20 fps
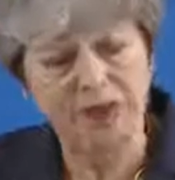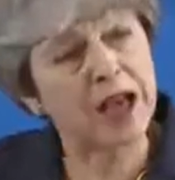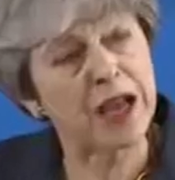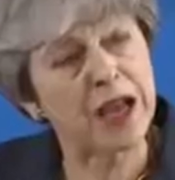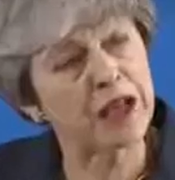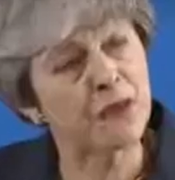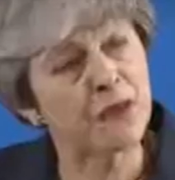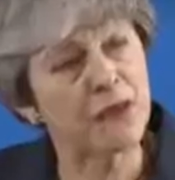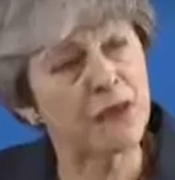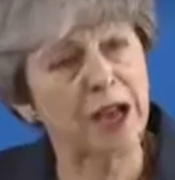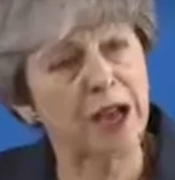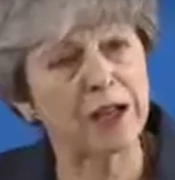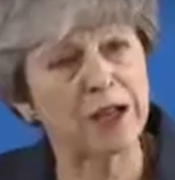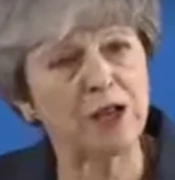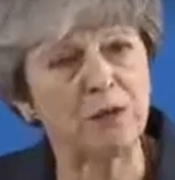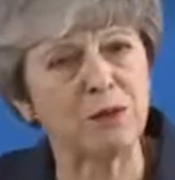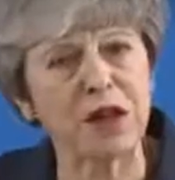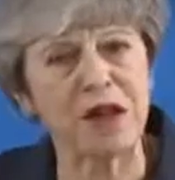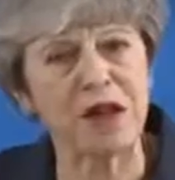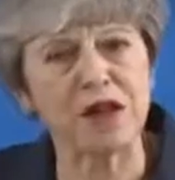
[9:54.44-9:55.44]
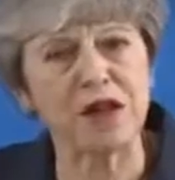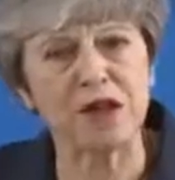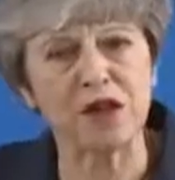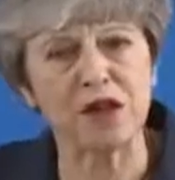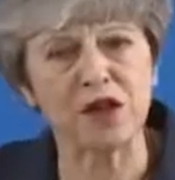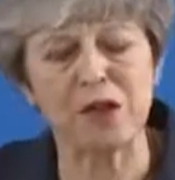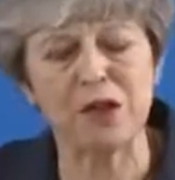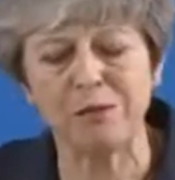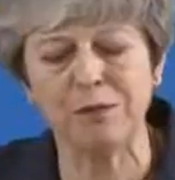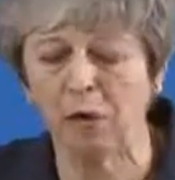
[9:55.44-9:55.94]
That fact
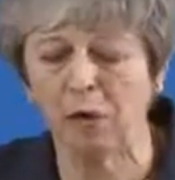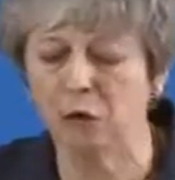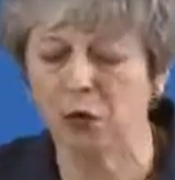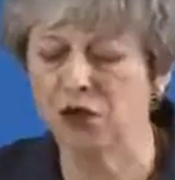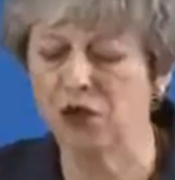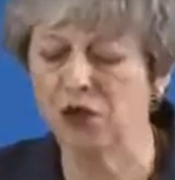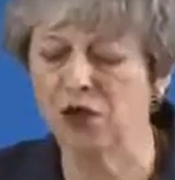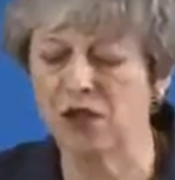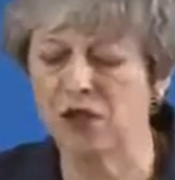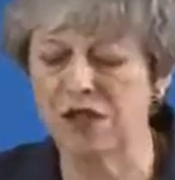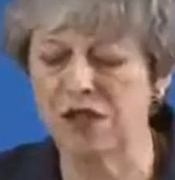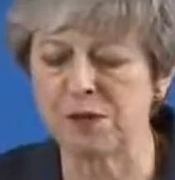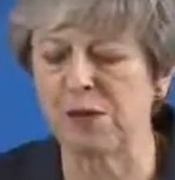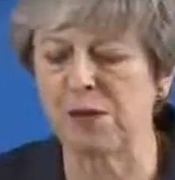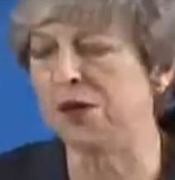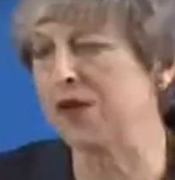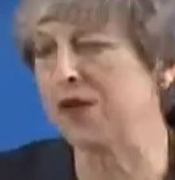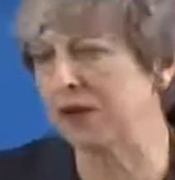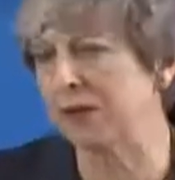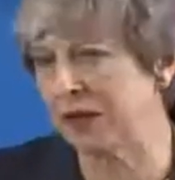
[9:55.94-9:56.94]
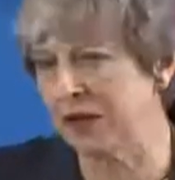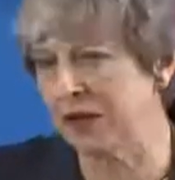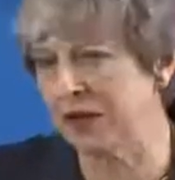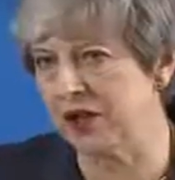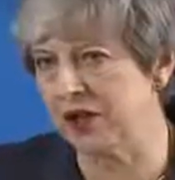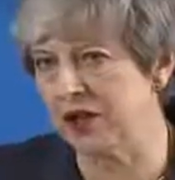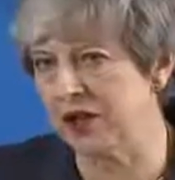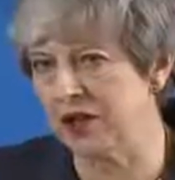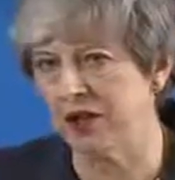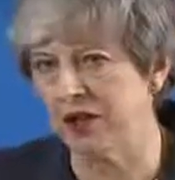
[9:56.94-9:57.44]
places an important
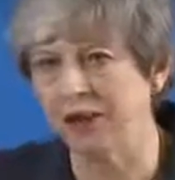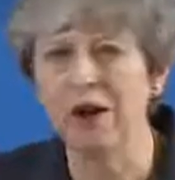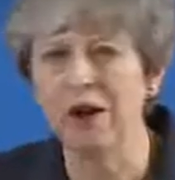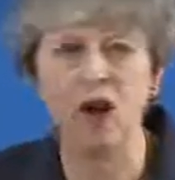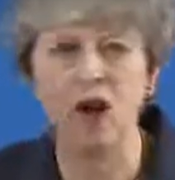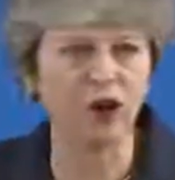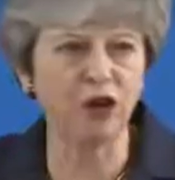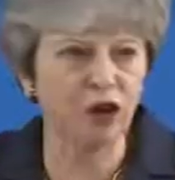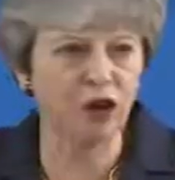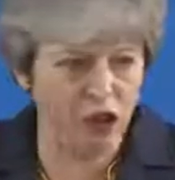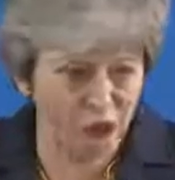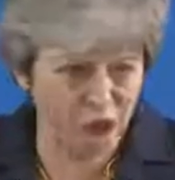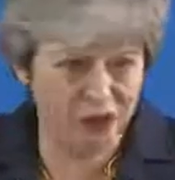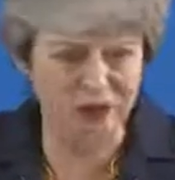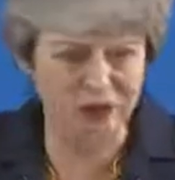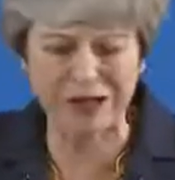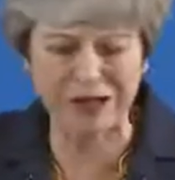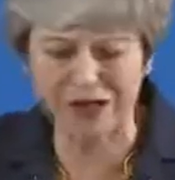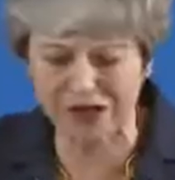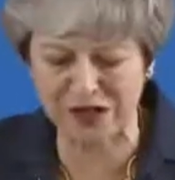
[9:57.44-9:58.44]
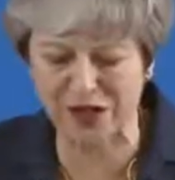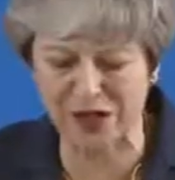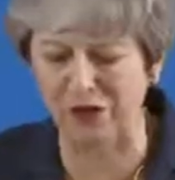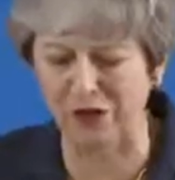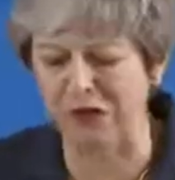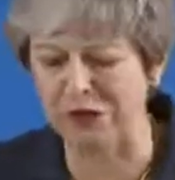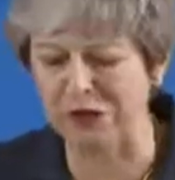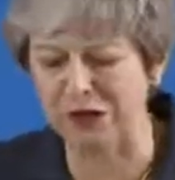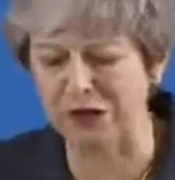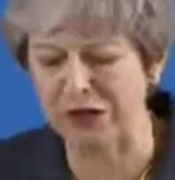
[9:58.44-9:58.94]
responsibility on a unionist
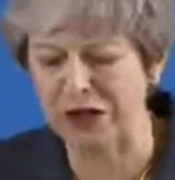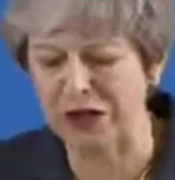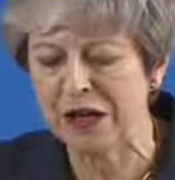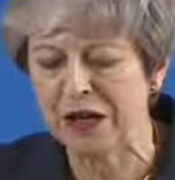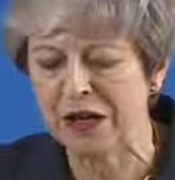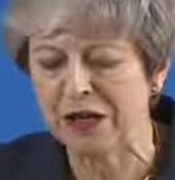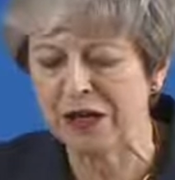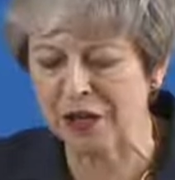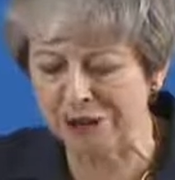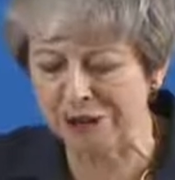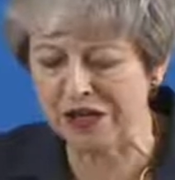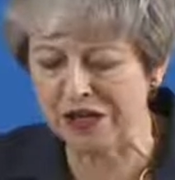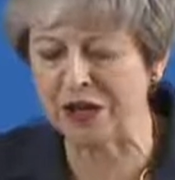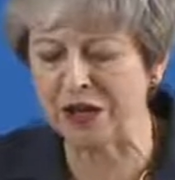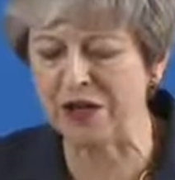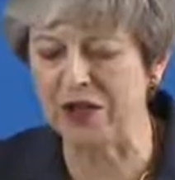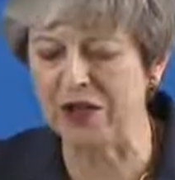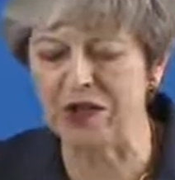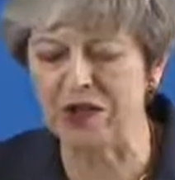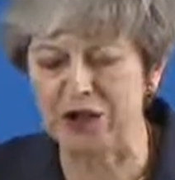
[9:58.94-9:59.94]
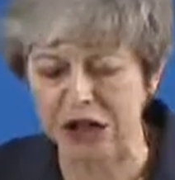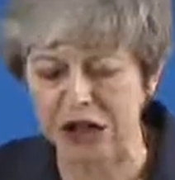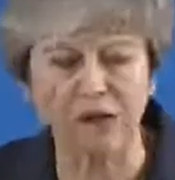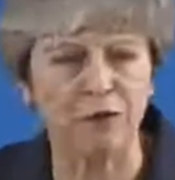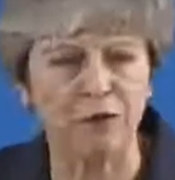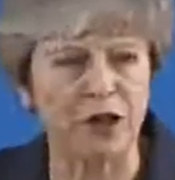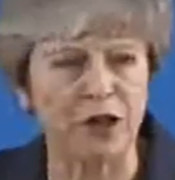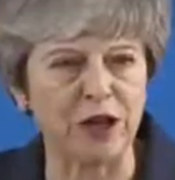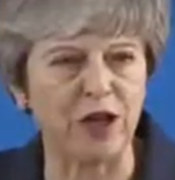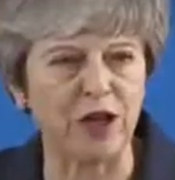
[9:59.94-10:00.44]
government committed to
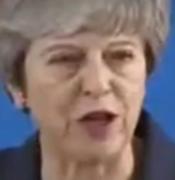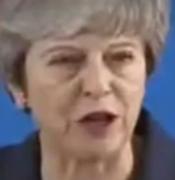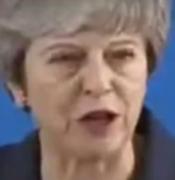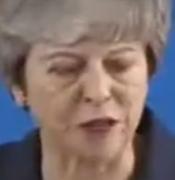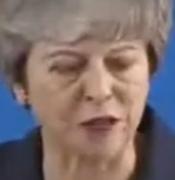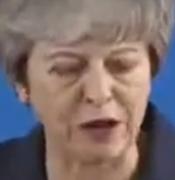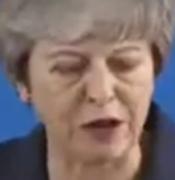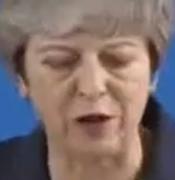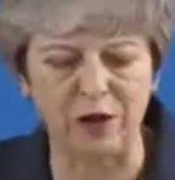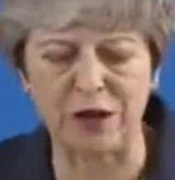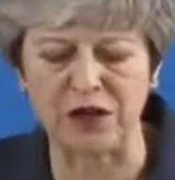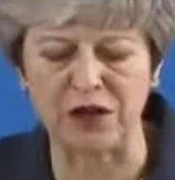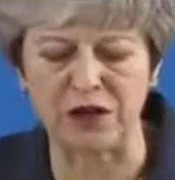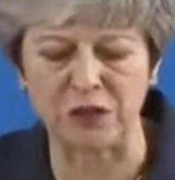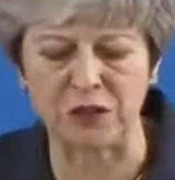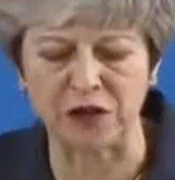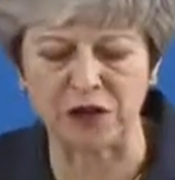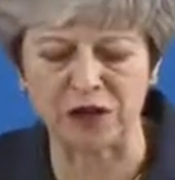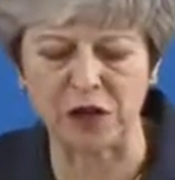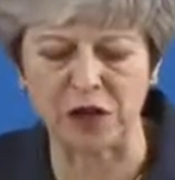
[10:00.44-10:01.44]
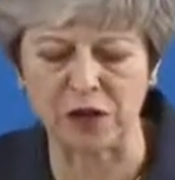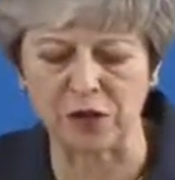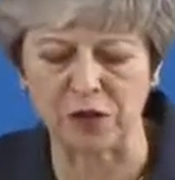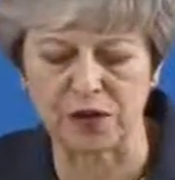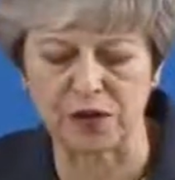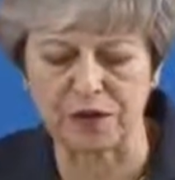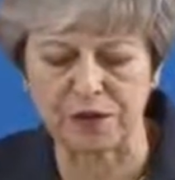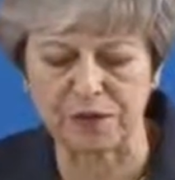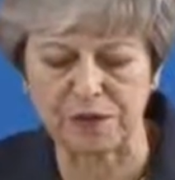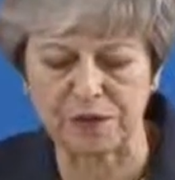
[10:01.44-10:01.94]
delivering on the referendum
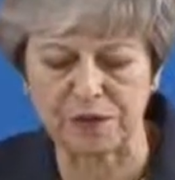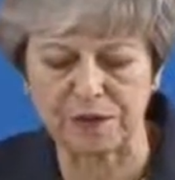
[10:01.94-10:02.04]
result.